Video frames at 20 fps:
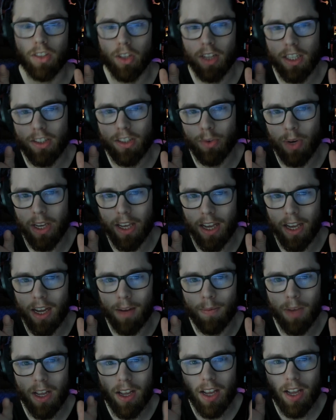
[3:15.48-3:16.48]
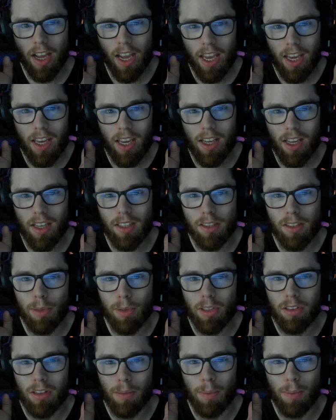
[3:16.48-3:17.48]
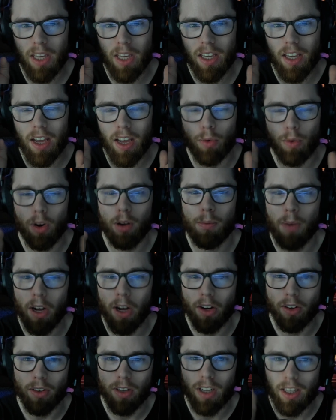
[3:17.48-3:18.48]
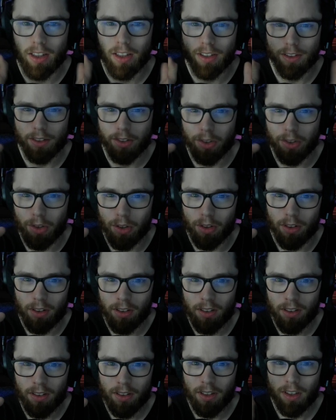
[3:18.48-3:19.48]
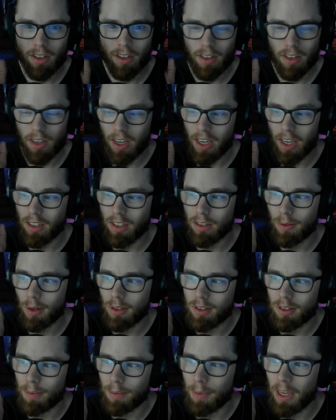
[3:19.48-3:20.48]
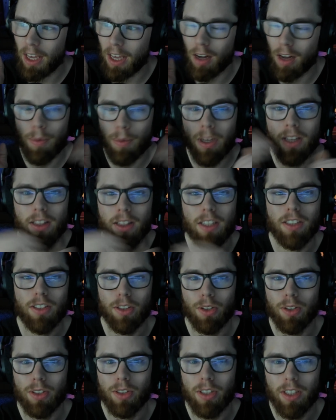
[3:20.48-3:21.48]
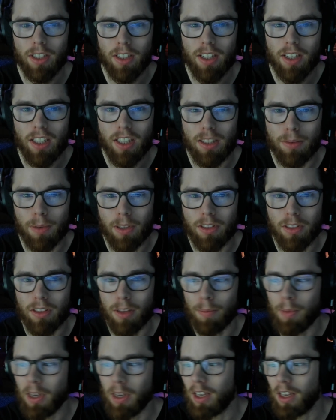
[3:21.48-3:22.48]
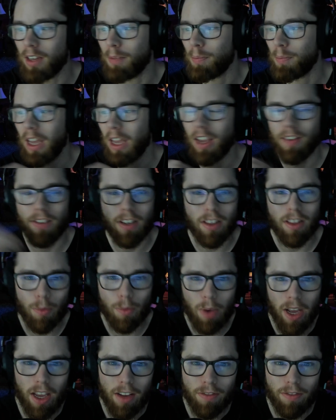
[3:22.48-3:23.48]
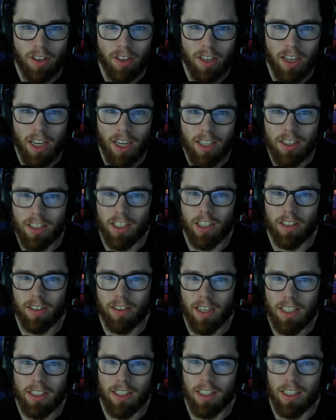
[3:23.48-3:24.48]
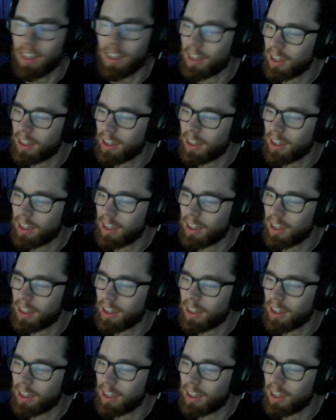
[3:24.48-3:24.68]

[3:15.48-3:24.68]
let's recap. He is supposed to be a role model at this school. He's supposed to be helping these children. He's supposed to be paving the way for the next generation.